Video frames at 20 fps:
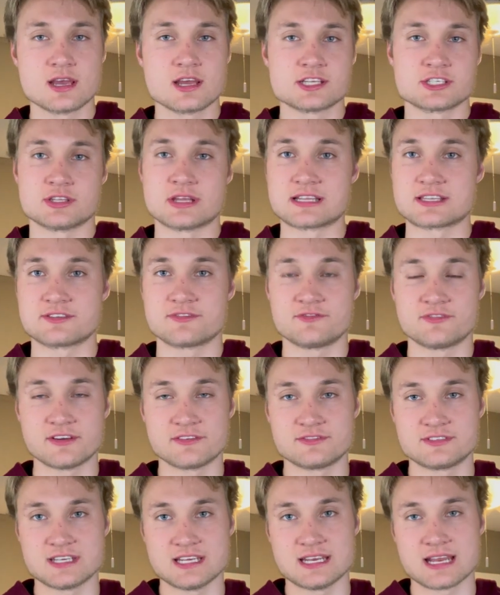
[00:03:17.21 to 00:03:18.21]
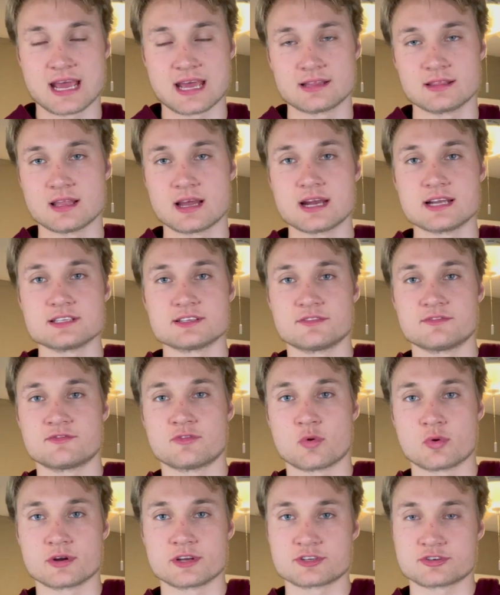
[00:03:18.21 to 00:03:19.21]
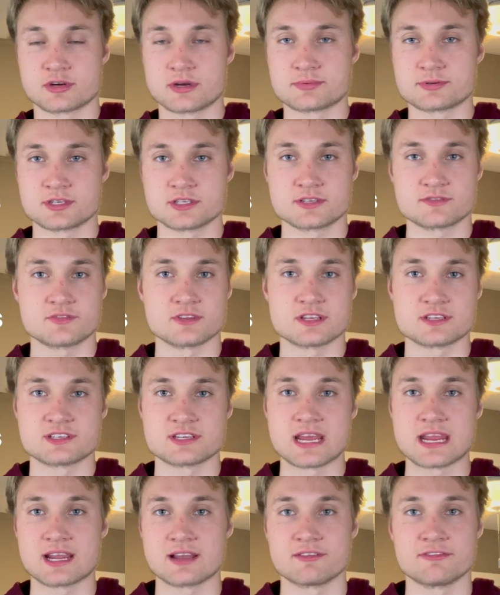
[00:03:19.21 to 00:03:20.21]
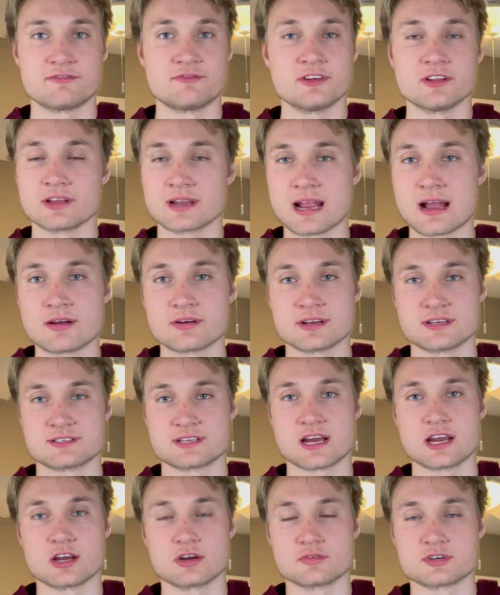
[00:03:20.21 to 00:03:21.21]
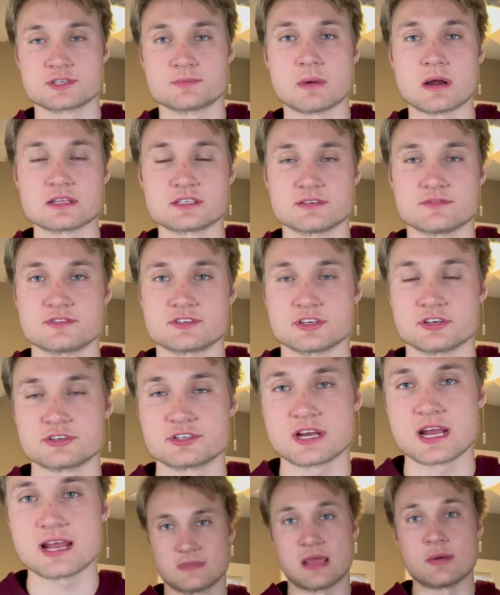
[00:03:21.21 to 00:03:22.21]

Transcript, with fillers: So that's 15 headlines and 4 descriptions for the sake of filling out an entire responsive search ad.